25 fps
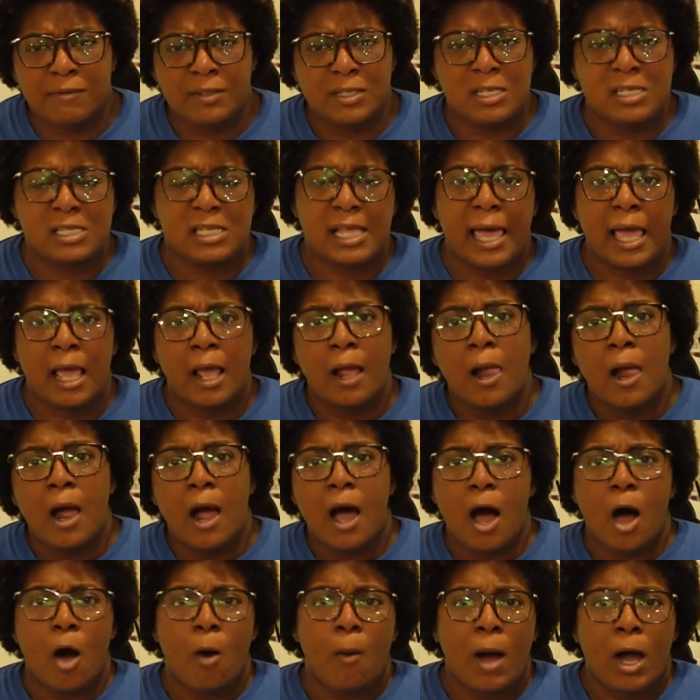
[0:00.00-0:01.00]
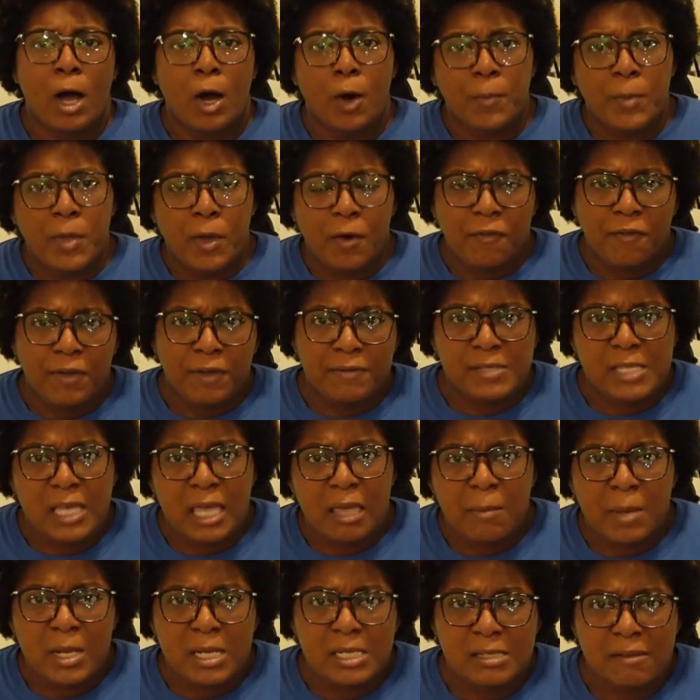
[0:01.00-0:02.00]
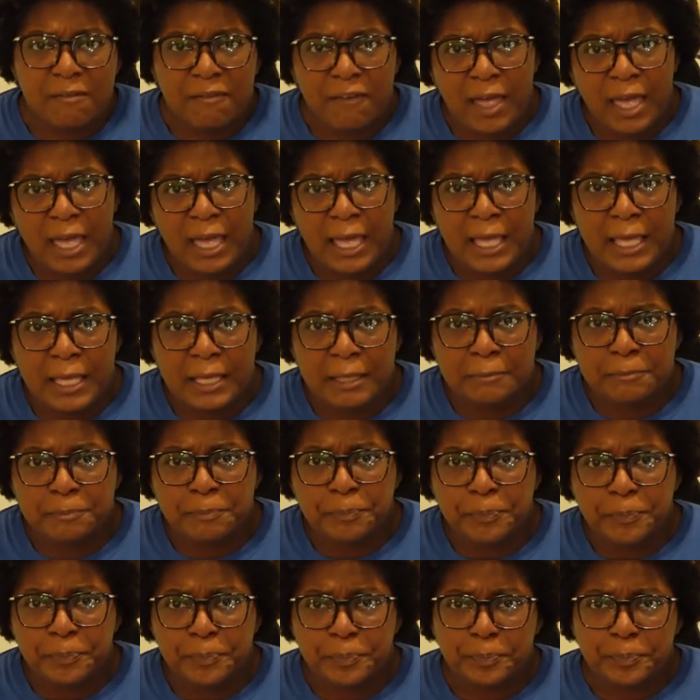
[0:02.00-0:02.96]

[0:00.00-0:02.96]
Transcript: She's like, oh, I hope your 15 minutes of fame